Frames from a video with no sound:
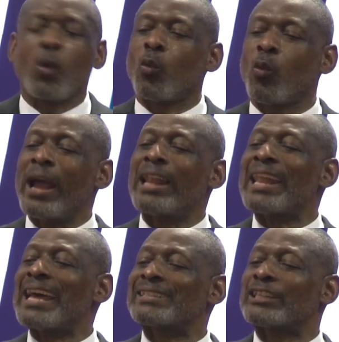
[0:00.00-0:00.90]
When
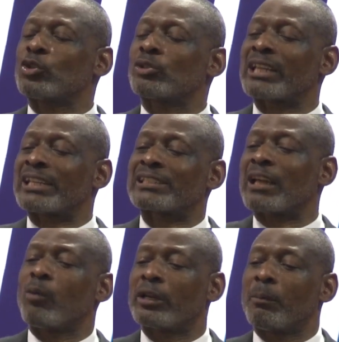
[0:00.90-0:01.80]
last did you tell
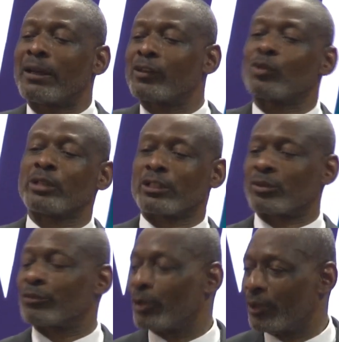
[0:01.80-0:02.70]
someone about the goodness
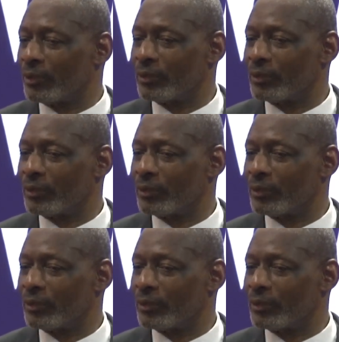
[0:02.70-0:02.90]
of God?